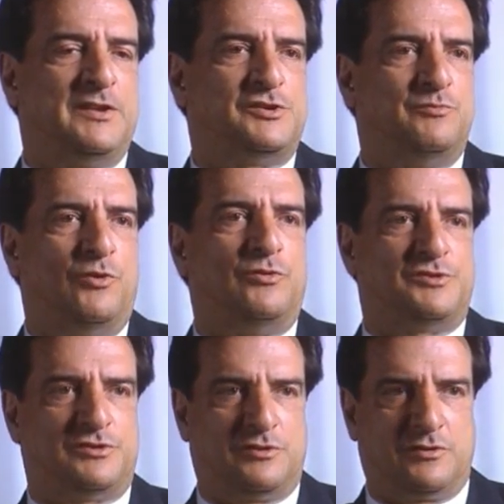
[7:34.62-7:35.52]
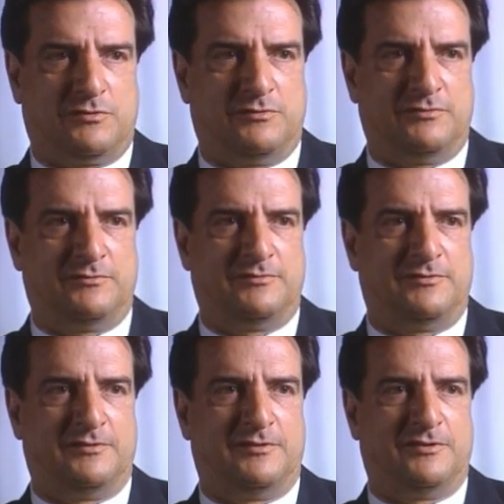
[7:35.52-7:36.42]
small circle
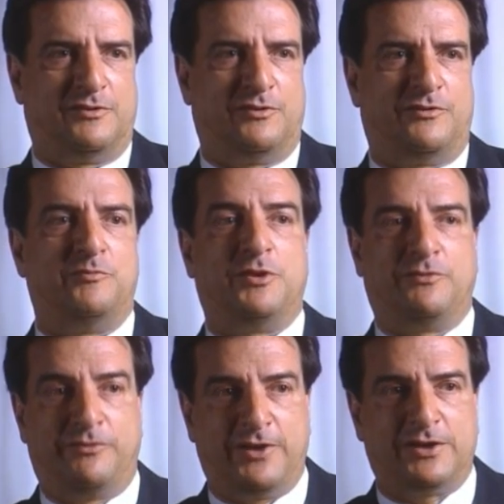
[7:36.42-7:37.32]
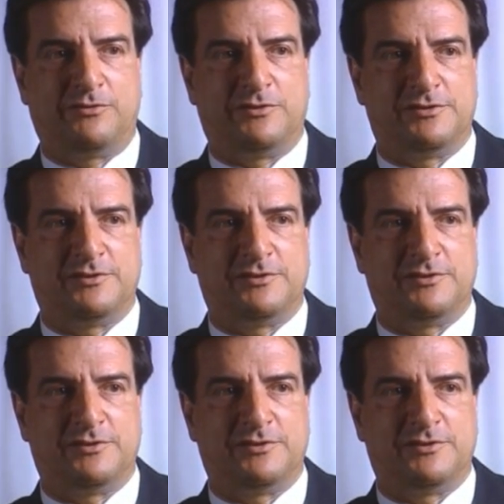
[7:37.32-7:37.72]
of manufacturers,